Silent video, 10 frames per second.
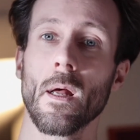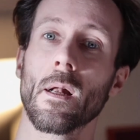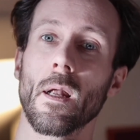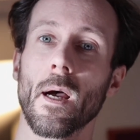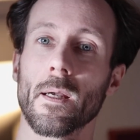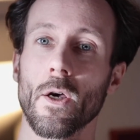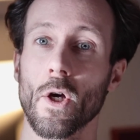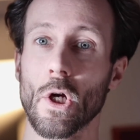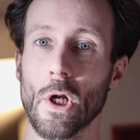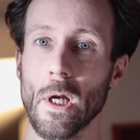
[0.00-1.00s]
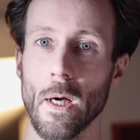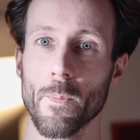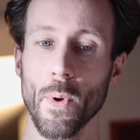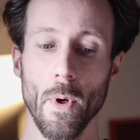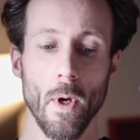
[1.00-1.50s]
like a
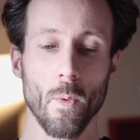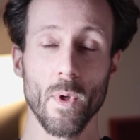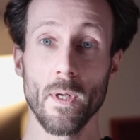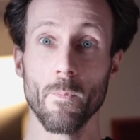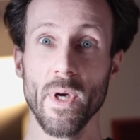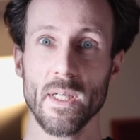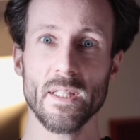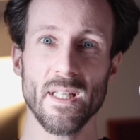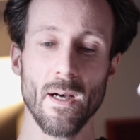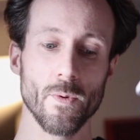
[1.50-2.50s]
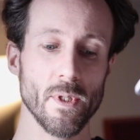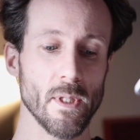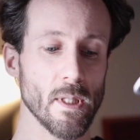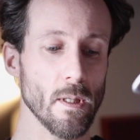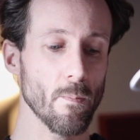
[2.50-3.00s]
club with a big sound
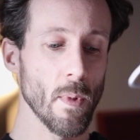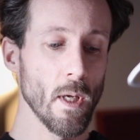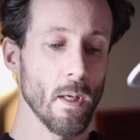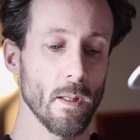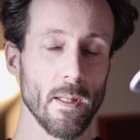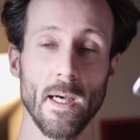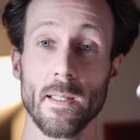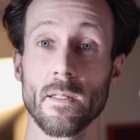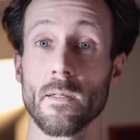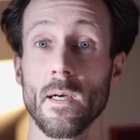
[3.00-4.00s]
system, that's